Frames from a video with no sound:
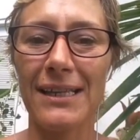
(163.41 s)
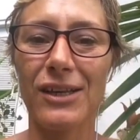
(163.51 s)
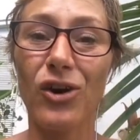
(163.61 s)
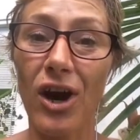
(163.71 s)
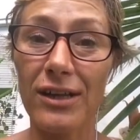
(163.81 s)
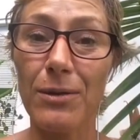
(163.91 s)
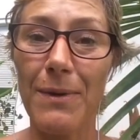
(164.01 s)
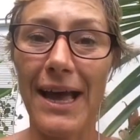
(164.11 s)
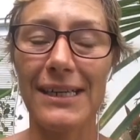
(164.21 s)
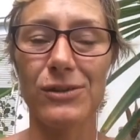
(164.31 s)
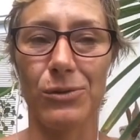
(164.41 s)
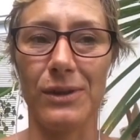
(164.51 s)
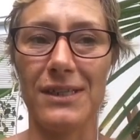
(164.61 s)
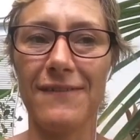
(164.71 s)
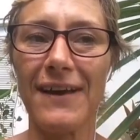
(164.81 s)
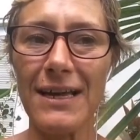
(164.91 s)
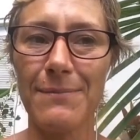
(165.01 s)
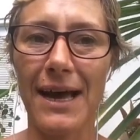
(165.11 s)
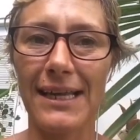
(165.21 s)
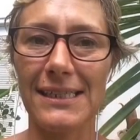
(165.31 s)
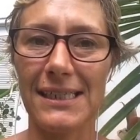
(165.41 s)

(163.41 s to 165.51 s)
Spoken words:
the carnal mind, or the divine mind,